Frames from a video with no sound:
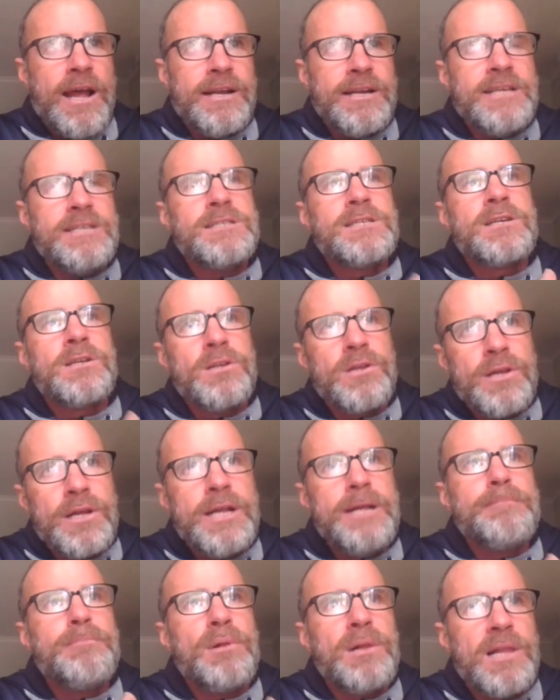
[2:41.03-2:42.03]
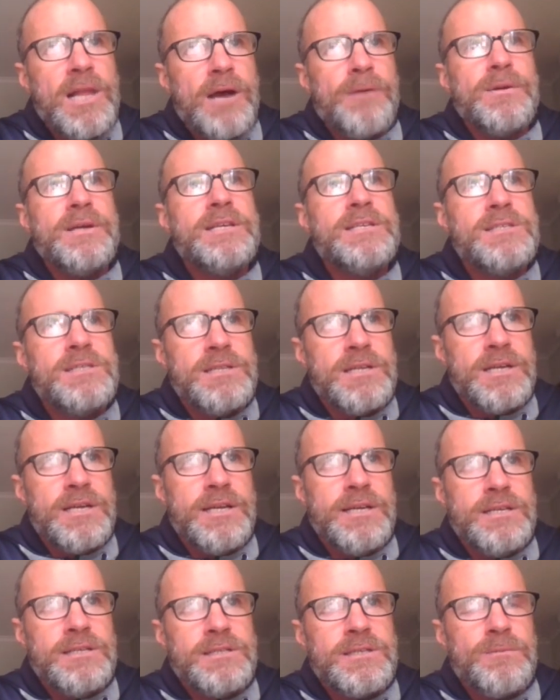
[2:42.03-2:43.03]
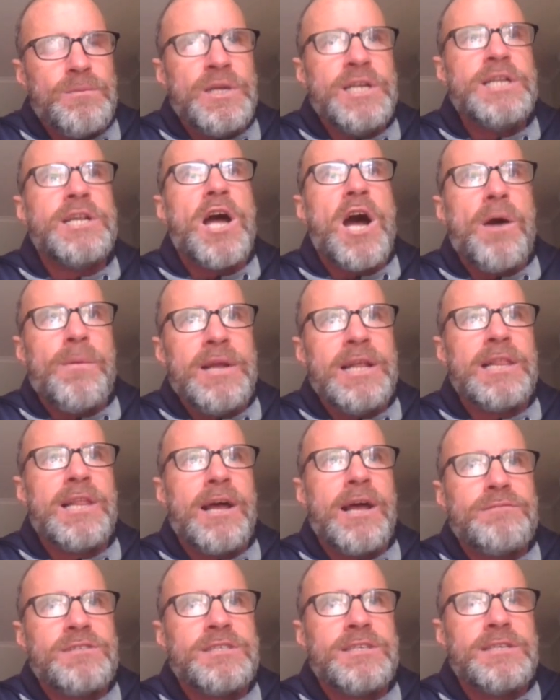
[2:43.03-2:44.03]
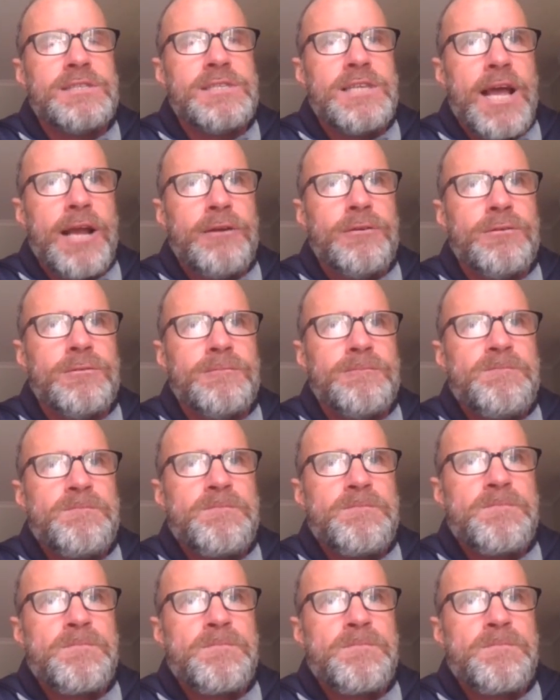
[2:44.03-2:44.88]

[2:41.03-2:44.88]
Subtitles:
that. And he's clean below his knees. And we know he loves to tackle.